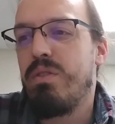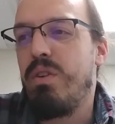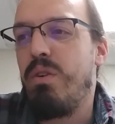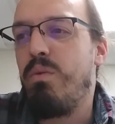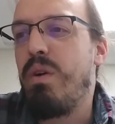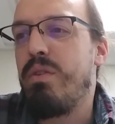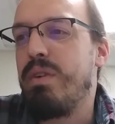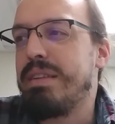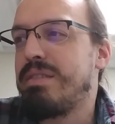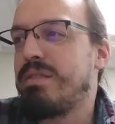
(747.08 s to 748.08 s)

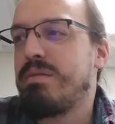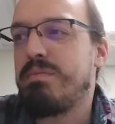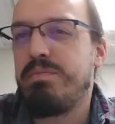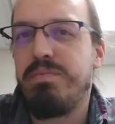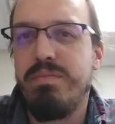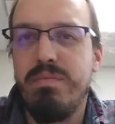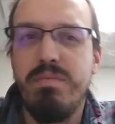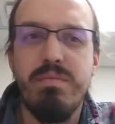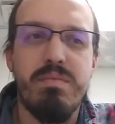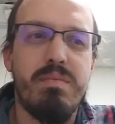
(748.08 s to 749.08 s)
whether it's
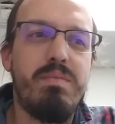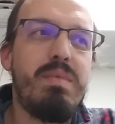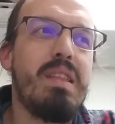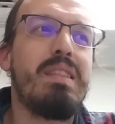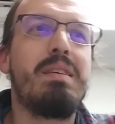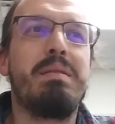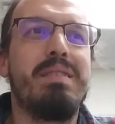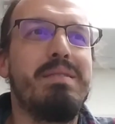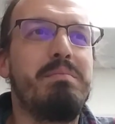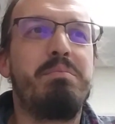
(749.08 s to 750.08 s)

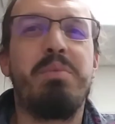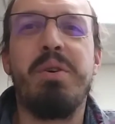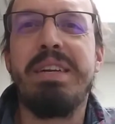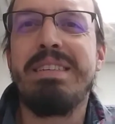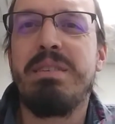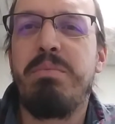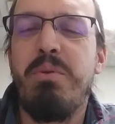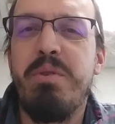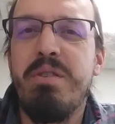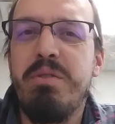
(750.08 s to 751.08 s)
the Bernie
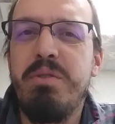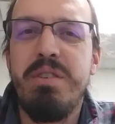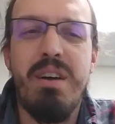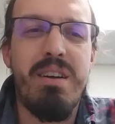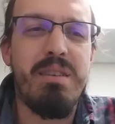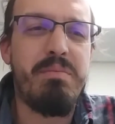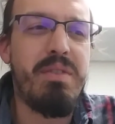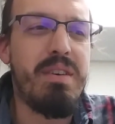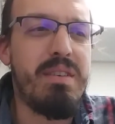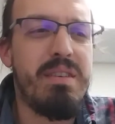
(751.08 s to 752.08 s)
supporter who shot up
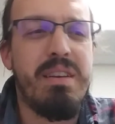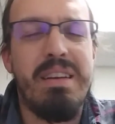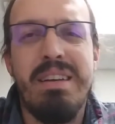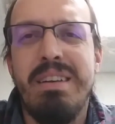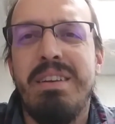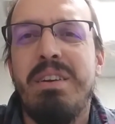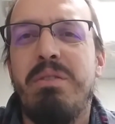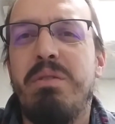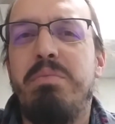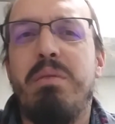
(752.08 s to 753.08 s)
the
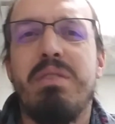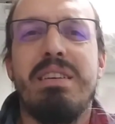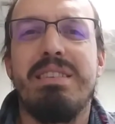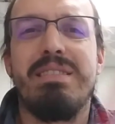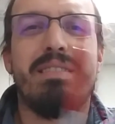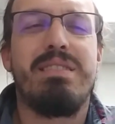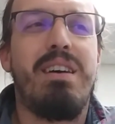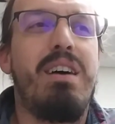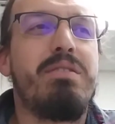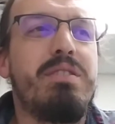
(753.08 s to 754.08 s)
Republican
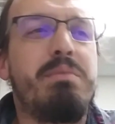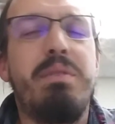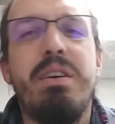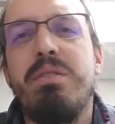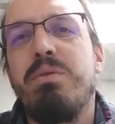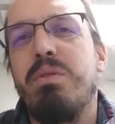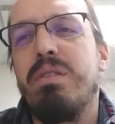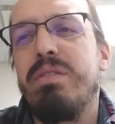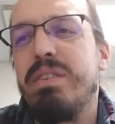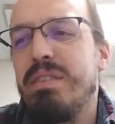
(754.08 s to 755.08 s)
congressman,
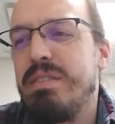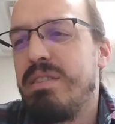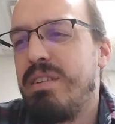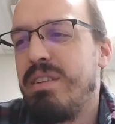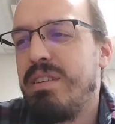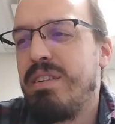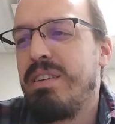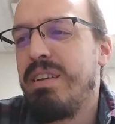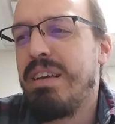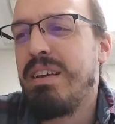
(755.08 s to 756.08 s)
or the
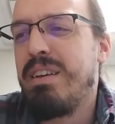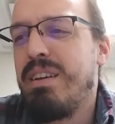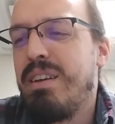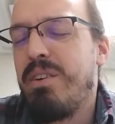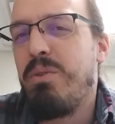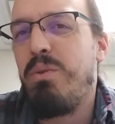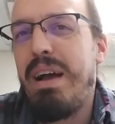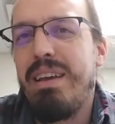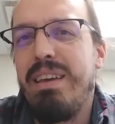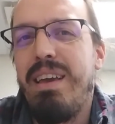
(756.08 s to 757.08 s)

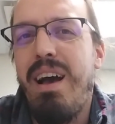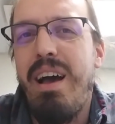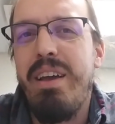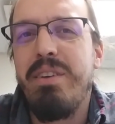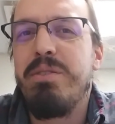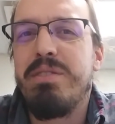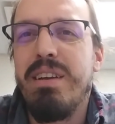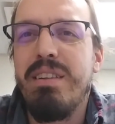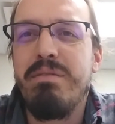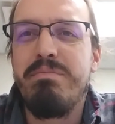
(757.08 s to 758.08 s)
wacky guy who
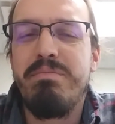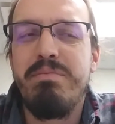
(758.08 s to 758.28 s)
sent the